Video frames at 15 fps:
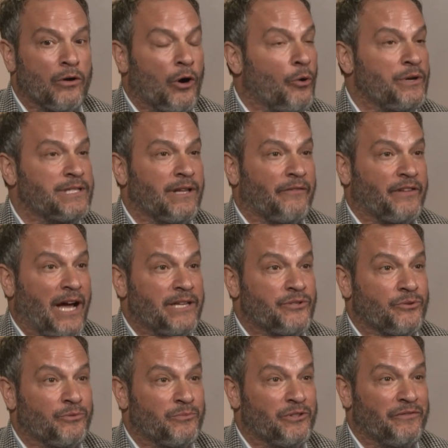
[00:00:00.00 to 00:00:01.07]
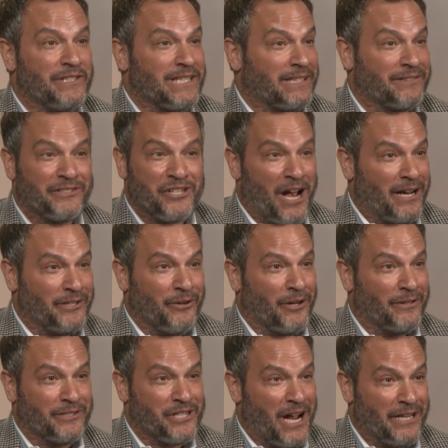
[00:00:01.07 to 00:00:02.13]
always loved high school movies like the John, all
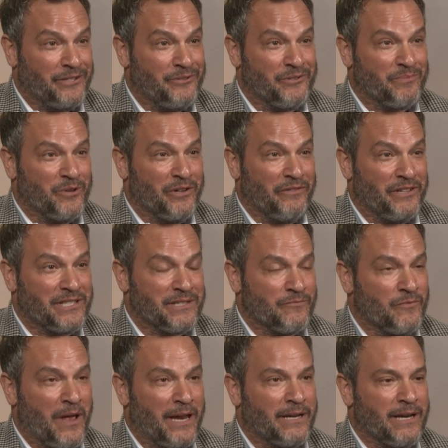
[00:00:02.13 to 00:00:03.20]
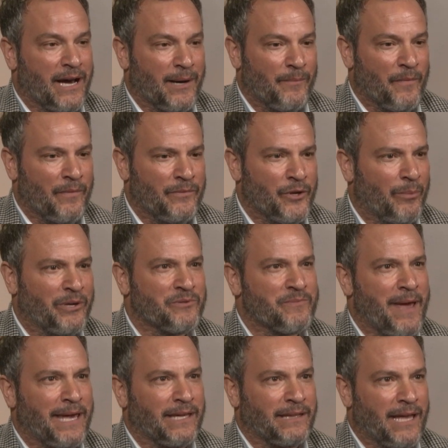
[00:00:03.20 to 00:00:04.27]
the John Hughes movies, and, and um, nobody was
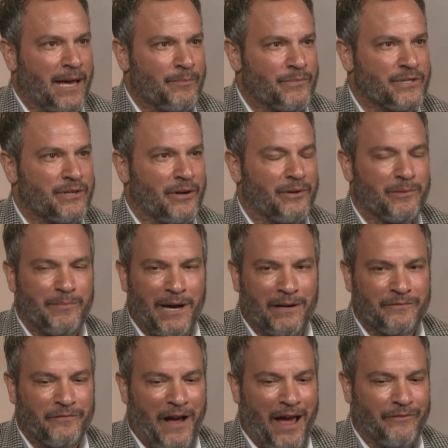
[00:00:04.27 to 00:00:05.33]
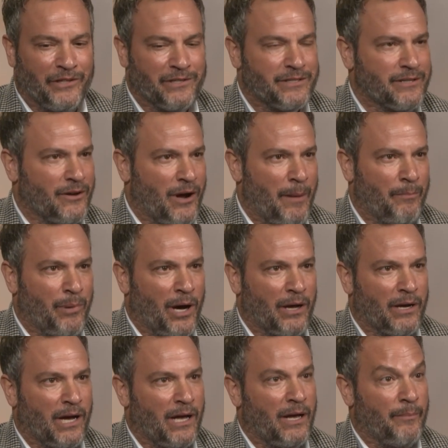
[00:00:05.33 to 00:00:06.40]
making them. So about five years ago, I
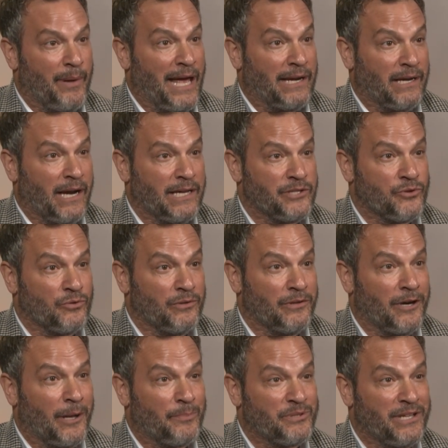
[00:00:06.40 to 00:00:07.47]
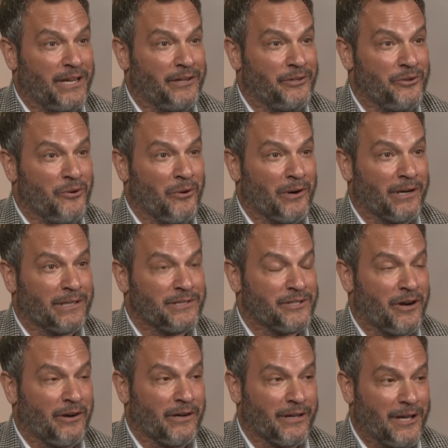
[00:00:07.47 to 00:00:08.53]
bought a, band at high school in upstate New York and
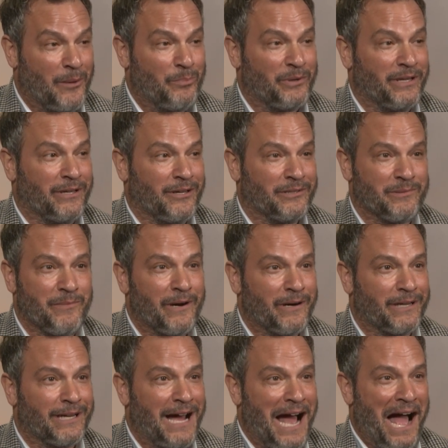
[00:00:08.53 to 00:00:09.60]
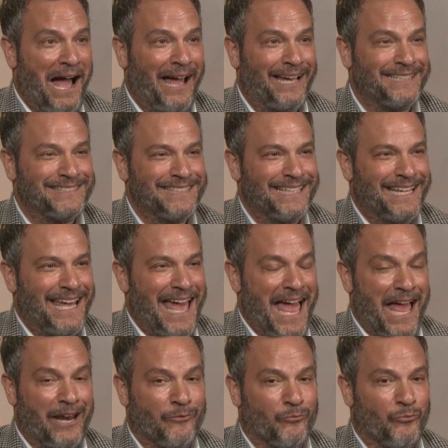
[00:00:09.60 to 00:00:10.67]
started a company called American High,
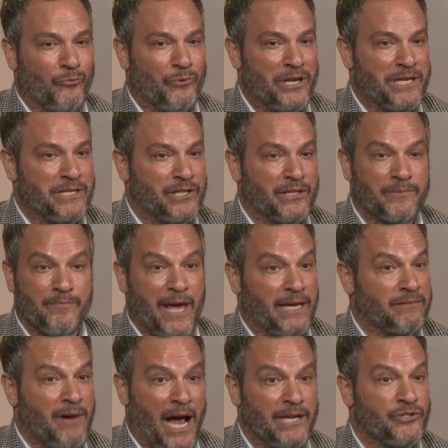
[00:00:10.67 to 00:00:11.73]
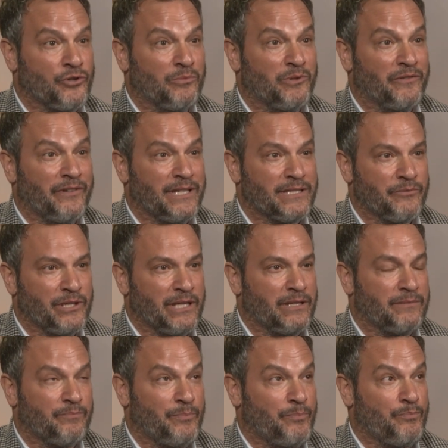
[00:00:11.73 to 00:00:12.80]
and we just make high school movies. We
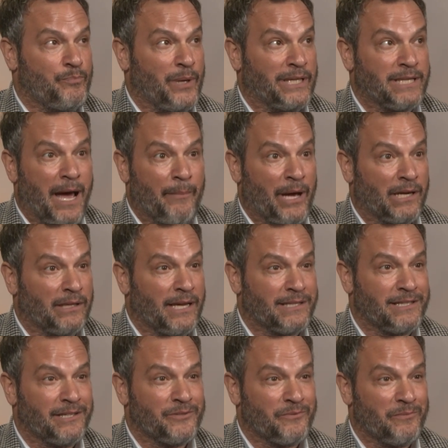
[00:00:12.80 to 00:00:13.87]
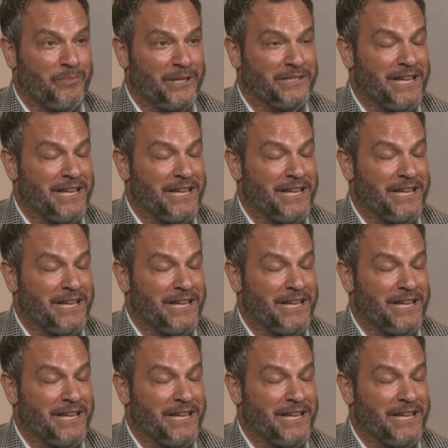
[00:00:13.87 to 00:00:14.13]
did Big Time Adolescence with Pete